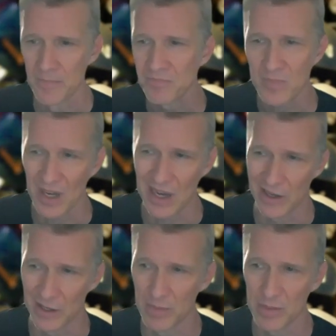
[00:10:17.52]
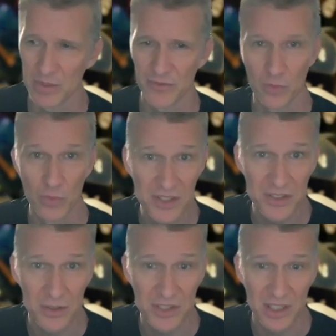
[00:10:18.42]
I don't know, maybe if you're
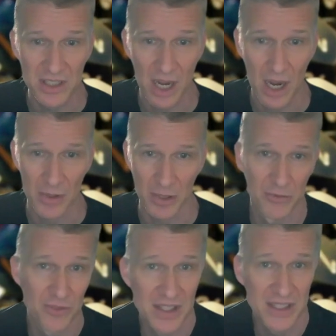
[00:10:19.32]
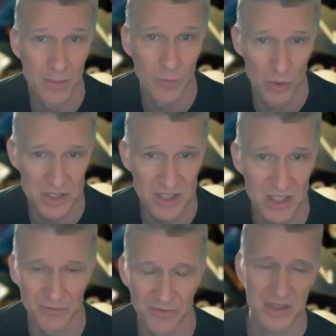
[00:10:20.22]
researching a topic, you find out more
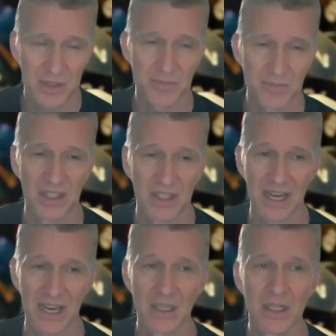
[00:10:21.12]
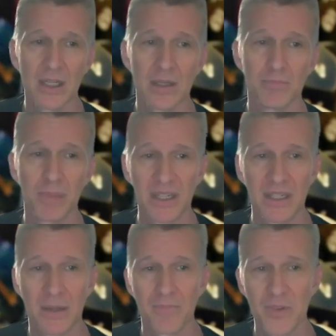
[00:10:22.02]
stuff, something like that. But
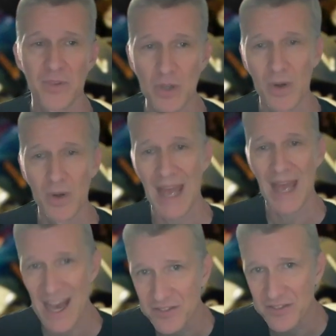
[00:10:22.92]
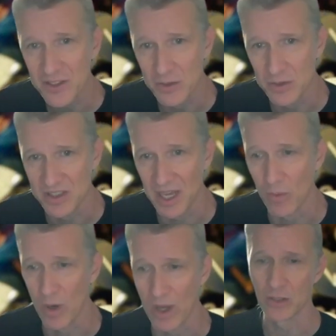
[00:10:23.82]
you don't have to use it that
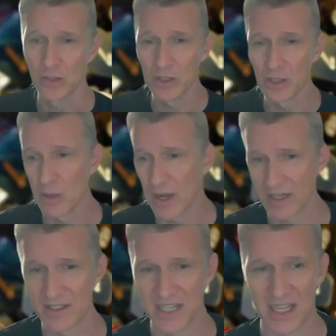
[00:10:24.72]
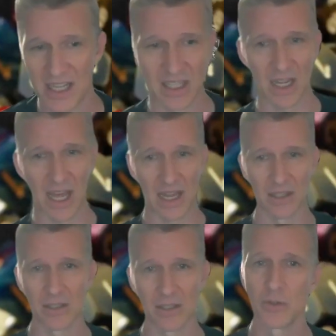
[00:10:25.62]
way. You could go ahead and take it and
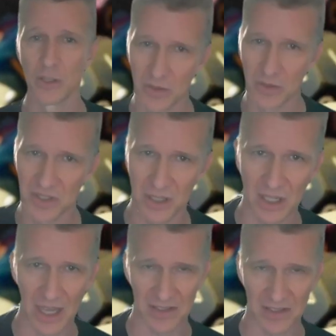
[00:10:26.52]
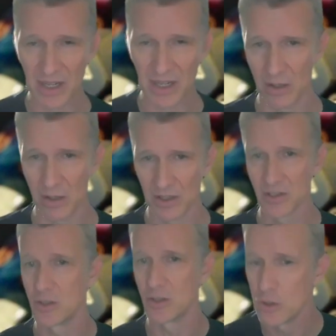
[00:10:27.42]
you could use it as a meta currency. You
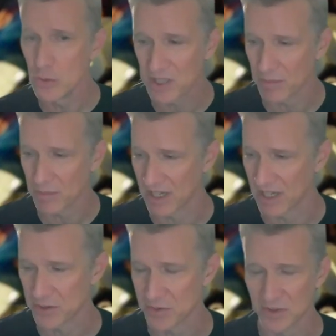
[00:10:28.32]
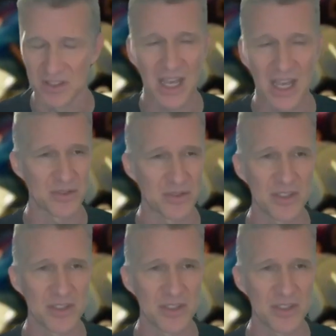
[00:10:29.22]
could do something else with it. Yeah. So just